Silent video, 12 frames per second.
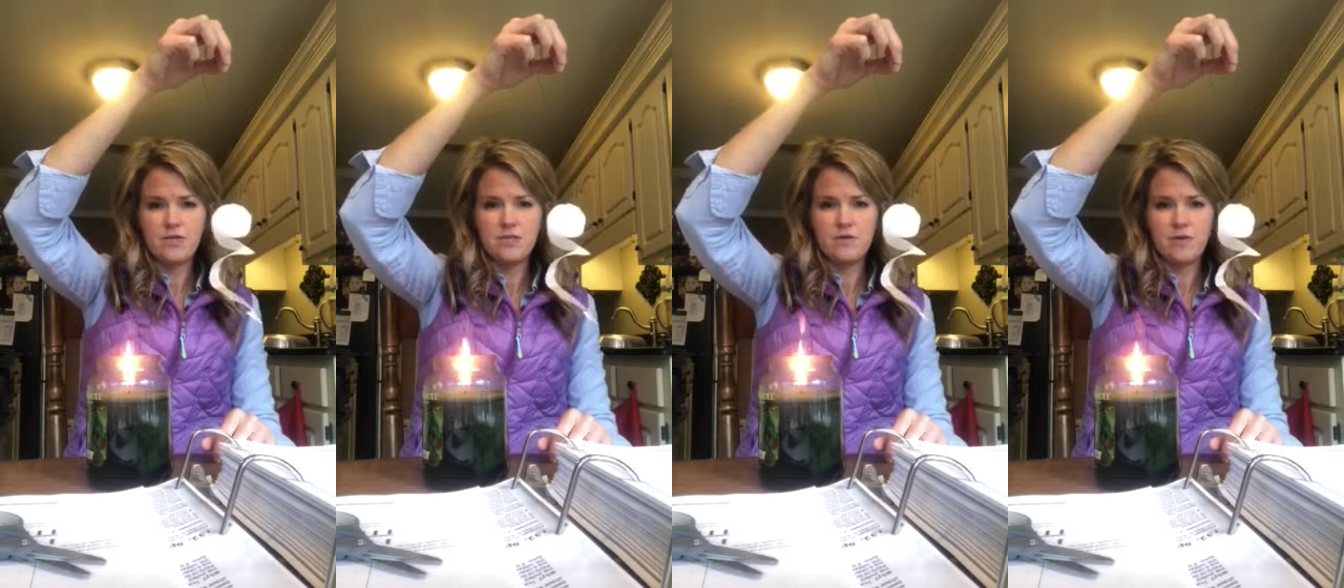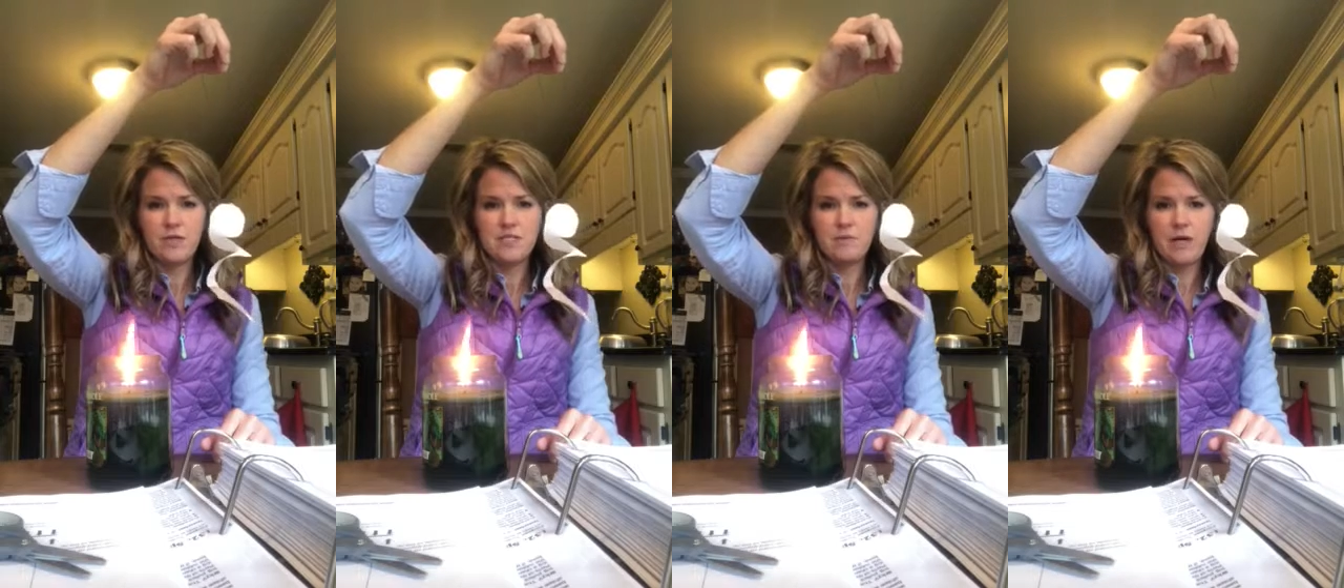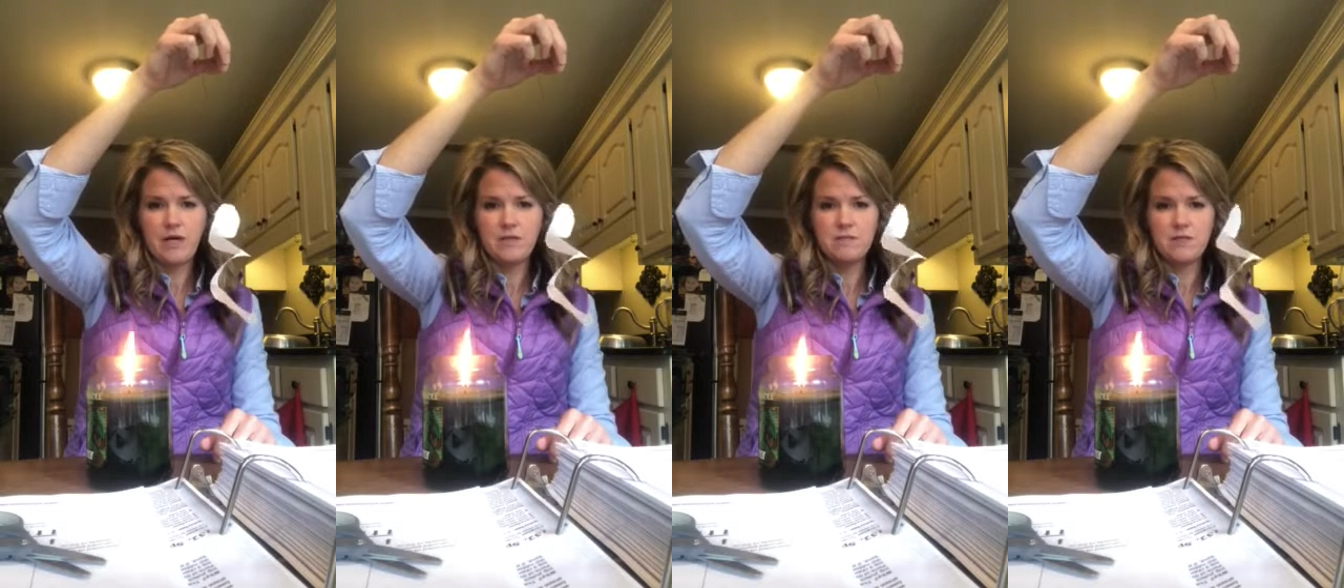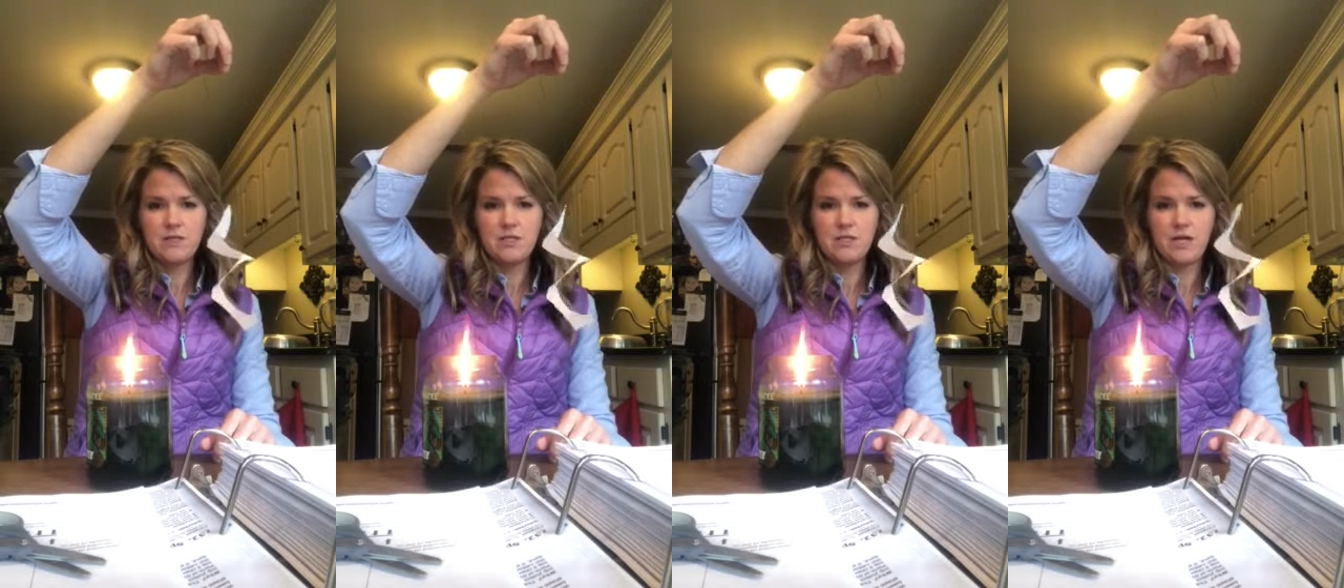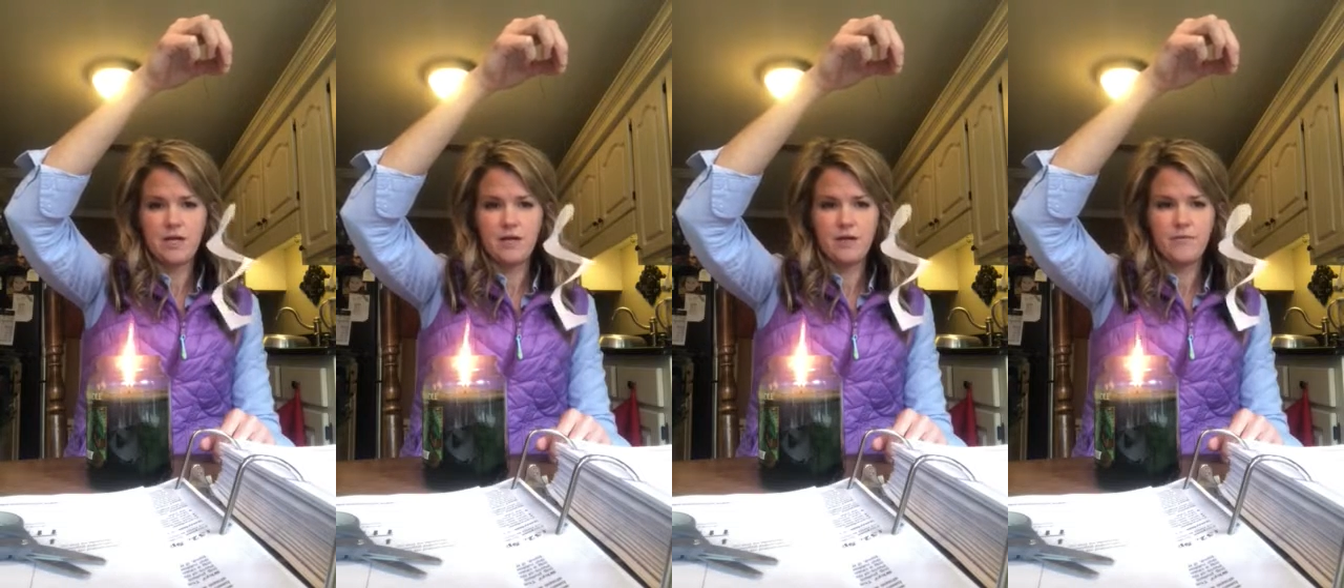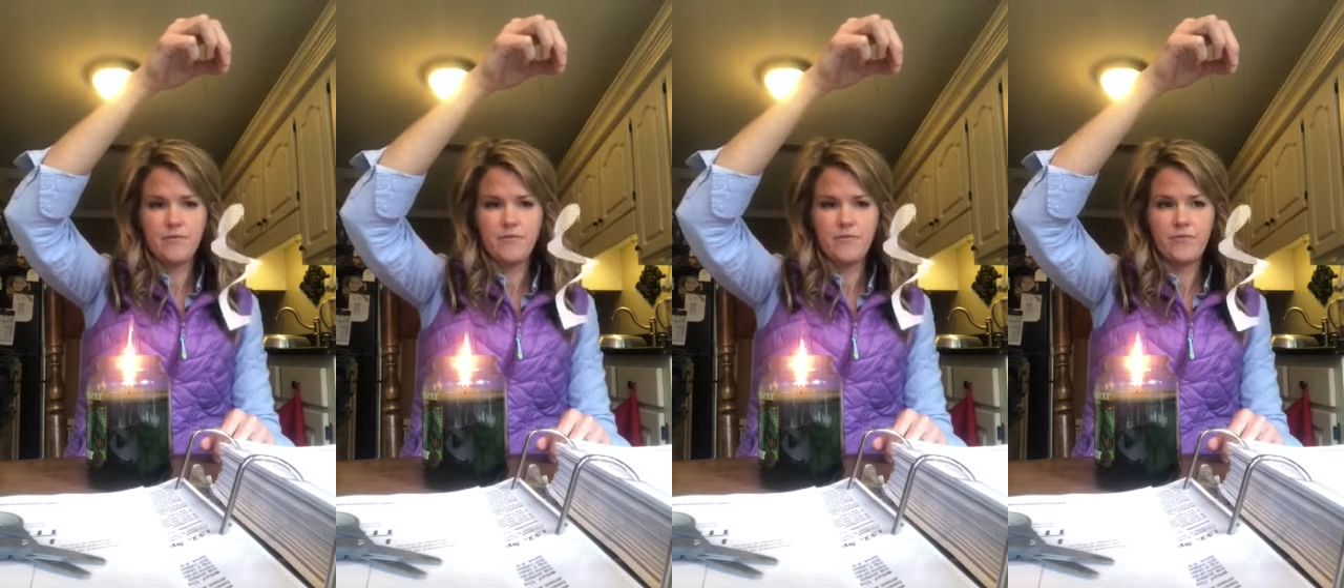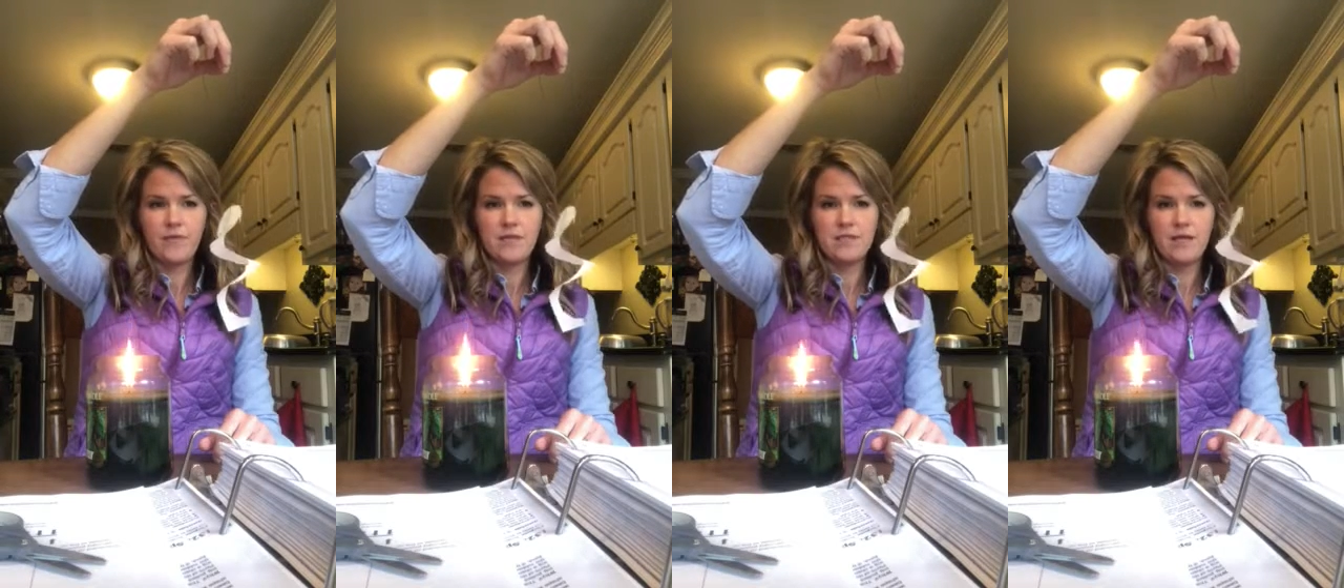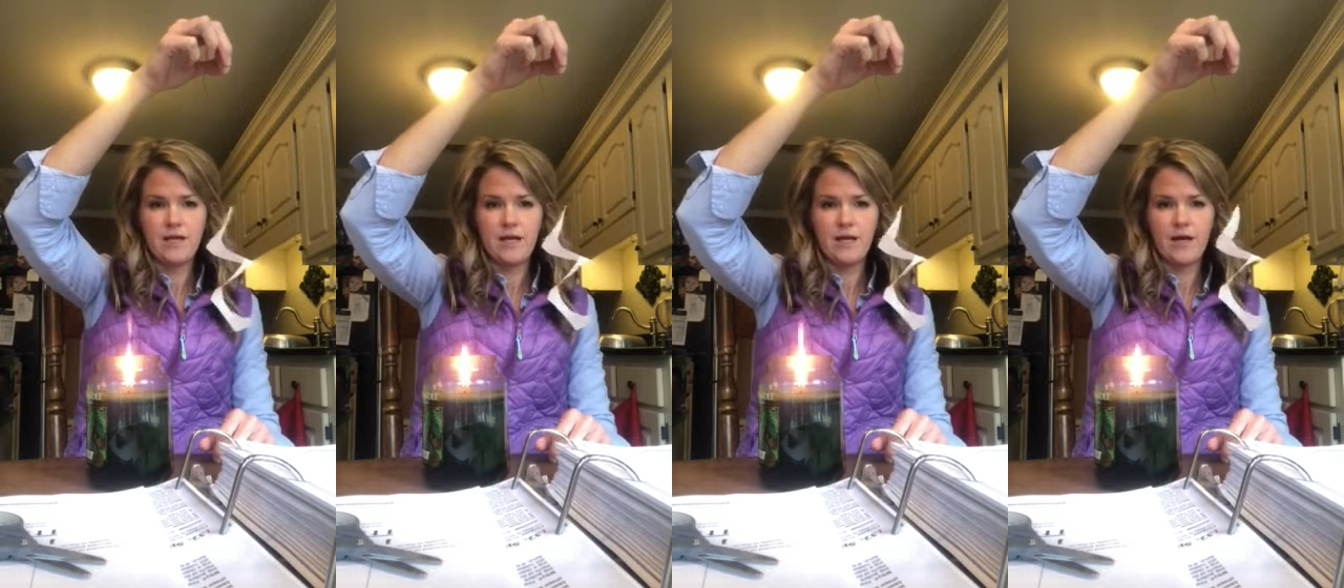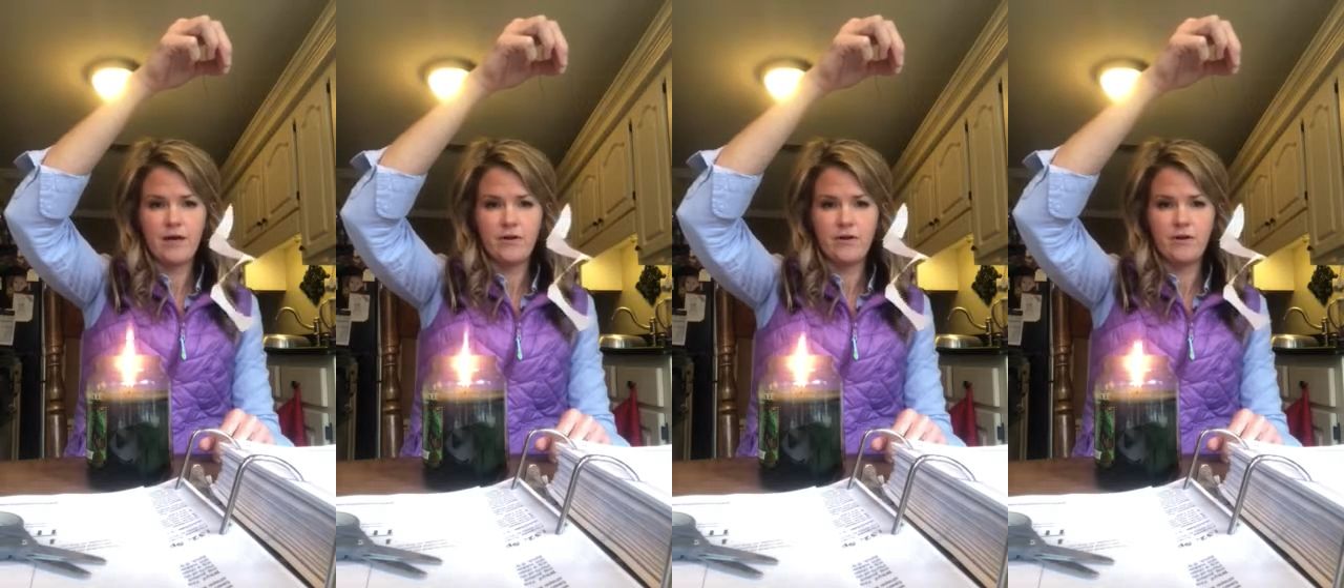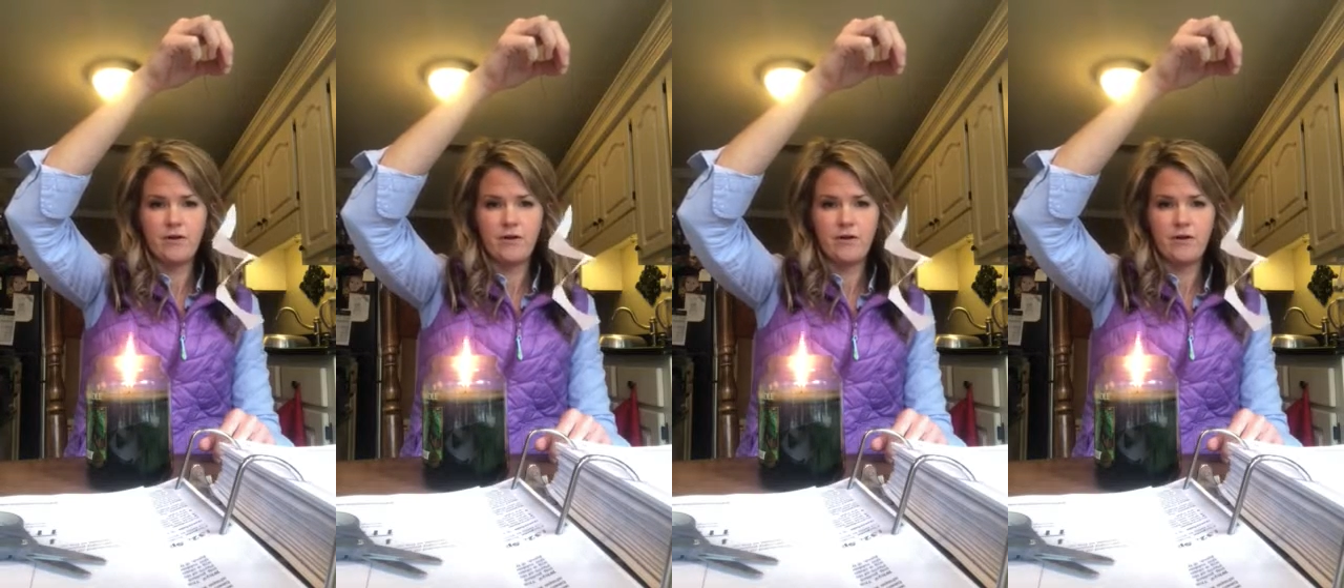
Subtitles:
So it unspirals, but then it just kind of, it's gonna hang out here.